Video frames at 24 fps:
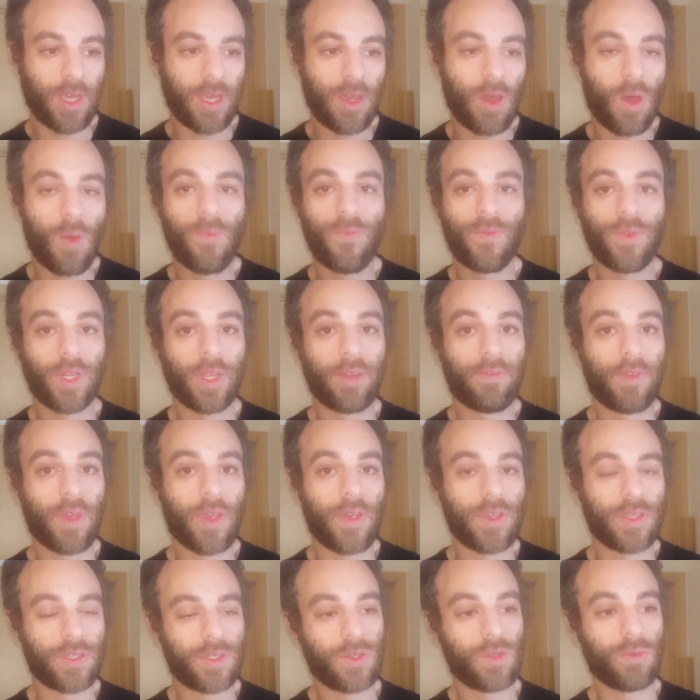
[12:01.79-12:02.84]
hopefully
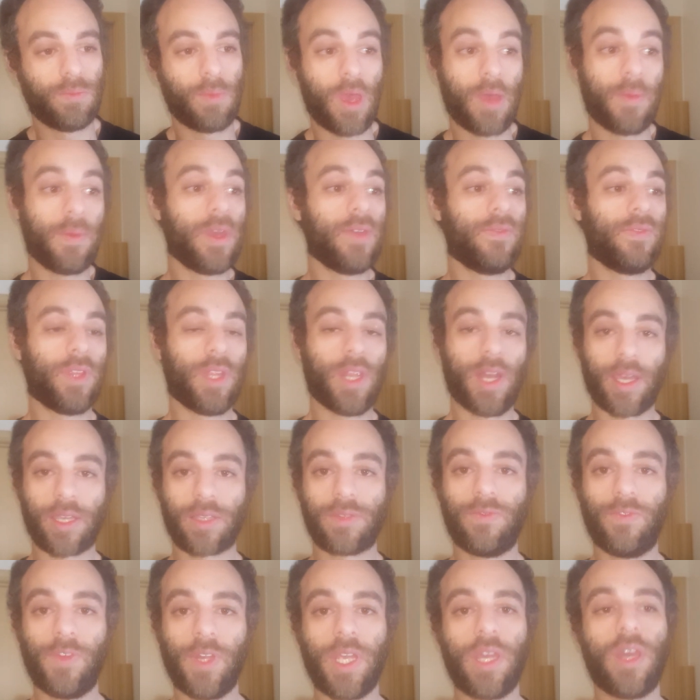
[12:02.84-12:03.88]
very soon, maybe even the next
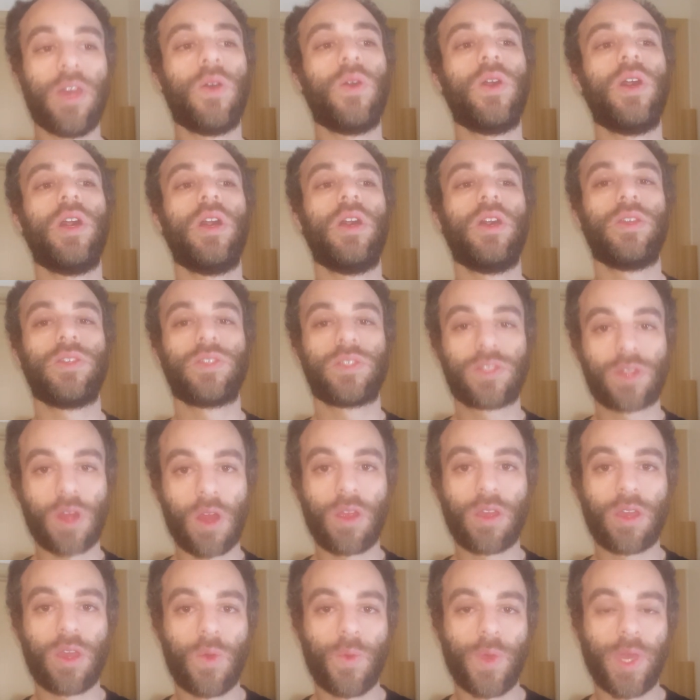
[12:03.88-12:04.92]
video,
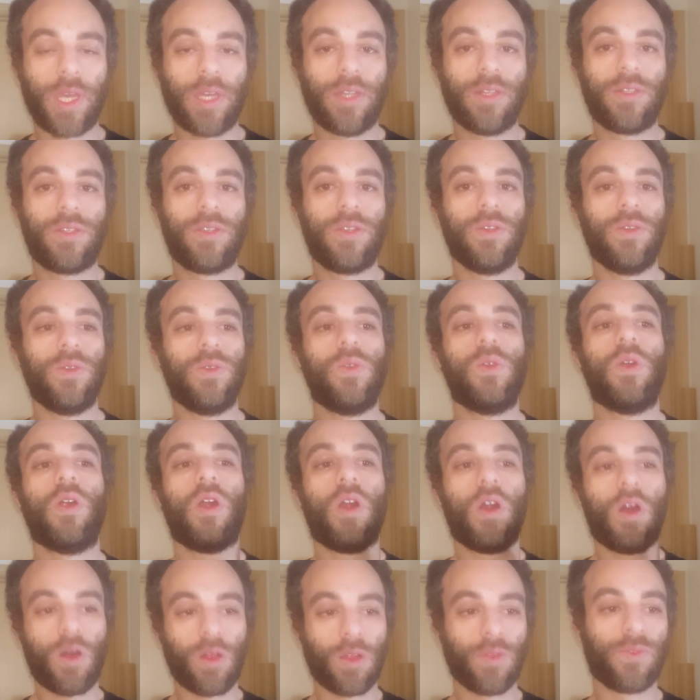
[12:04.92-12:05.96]
start going into
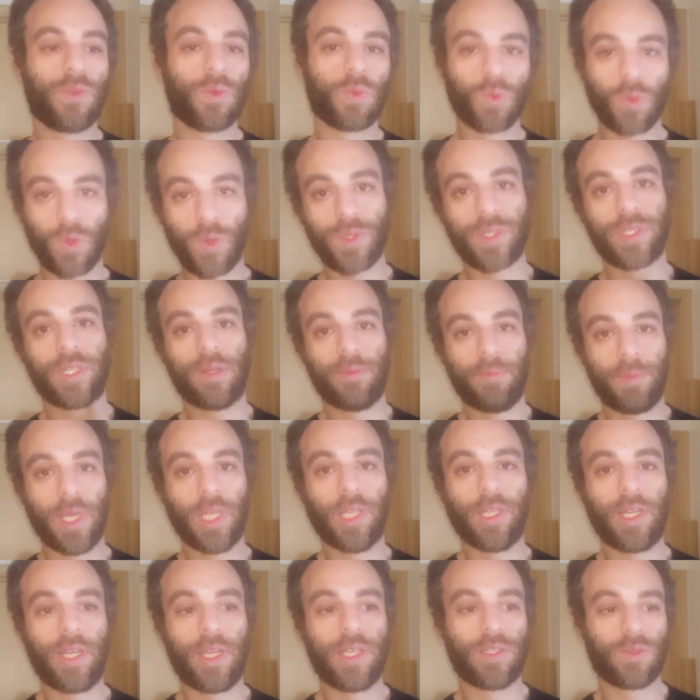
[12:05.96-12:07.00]
all of the rules and
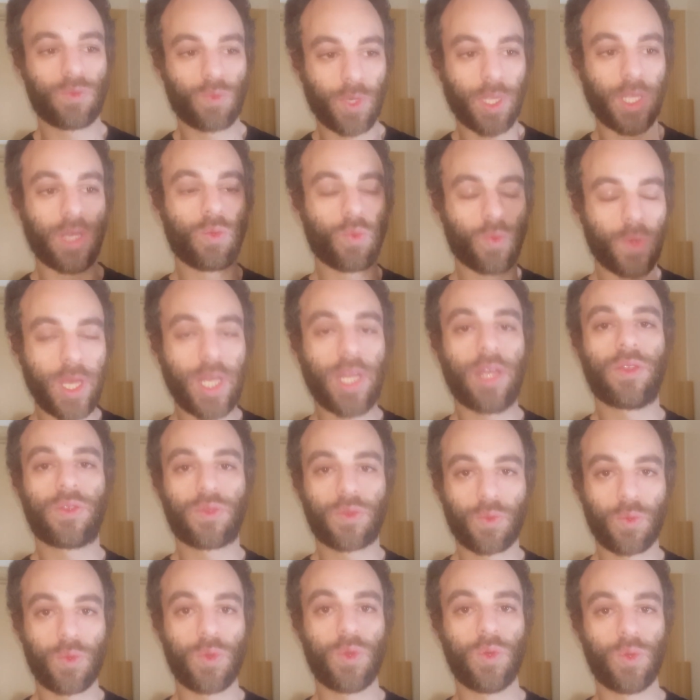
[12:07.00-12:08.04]
abilities and really reading
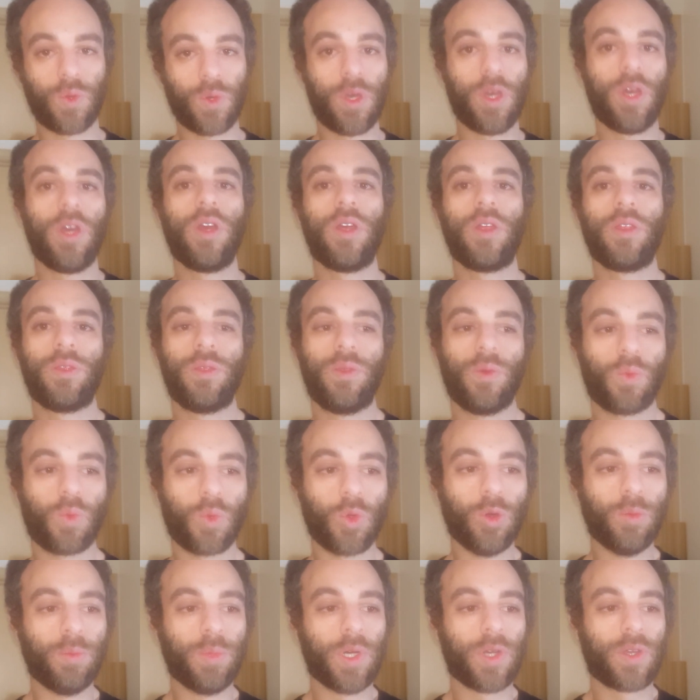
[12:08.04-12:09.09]
through the
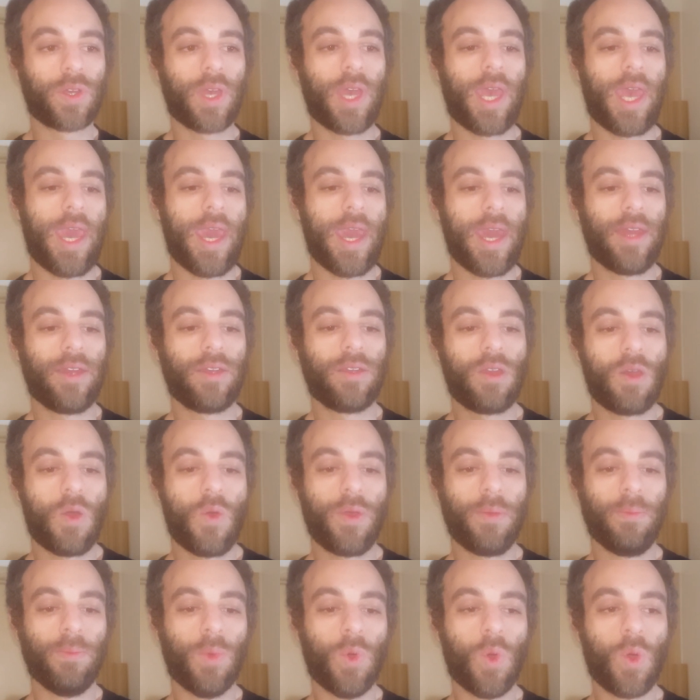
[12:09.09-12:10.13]
rulebook and
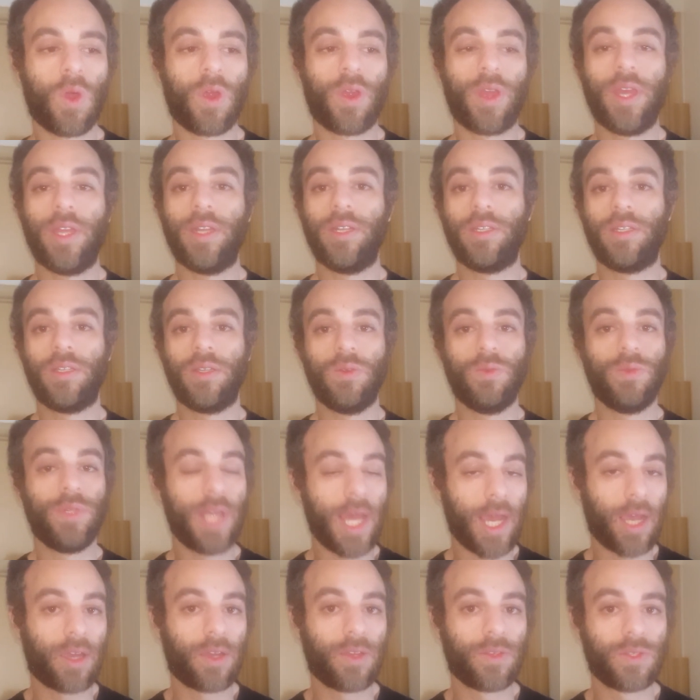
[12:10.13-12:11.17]
going more into
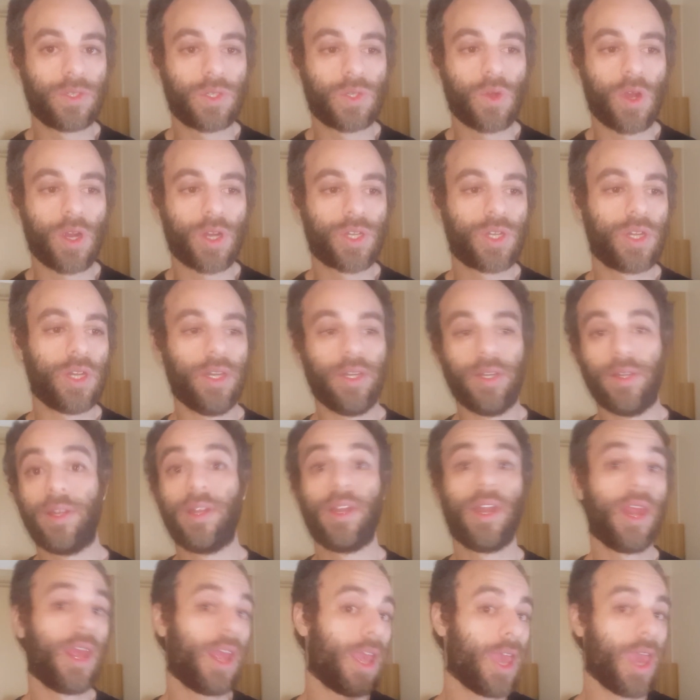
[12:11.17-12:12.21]
deck construction
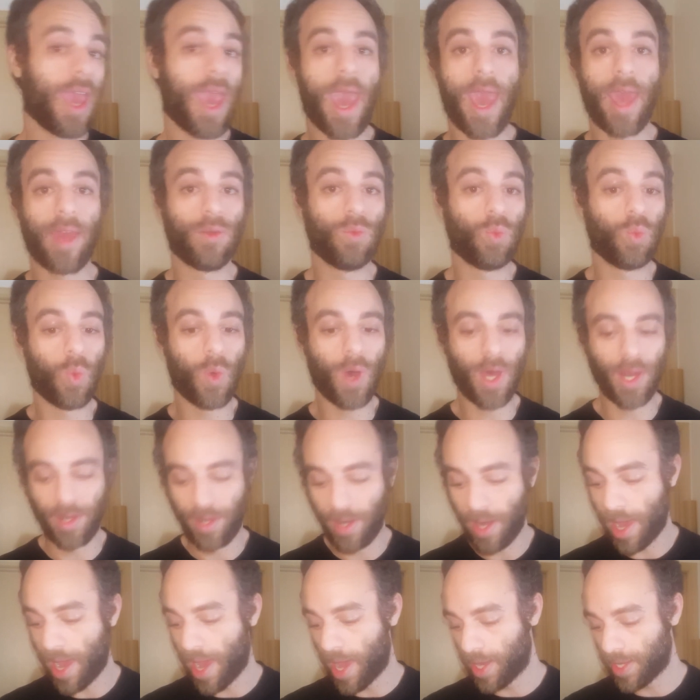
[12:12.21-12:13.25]
and
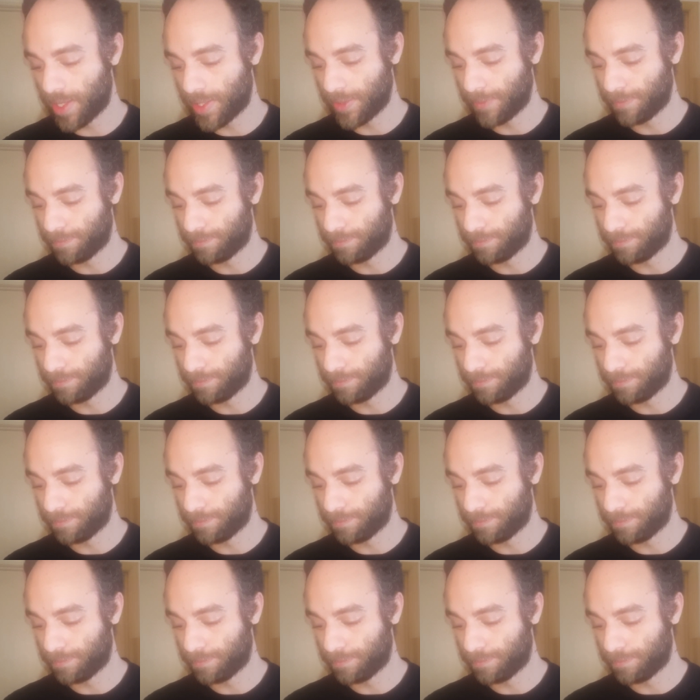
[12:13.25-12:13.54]
whatnot.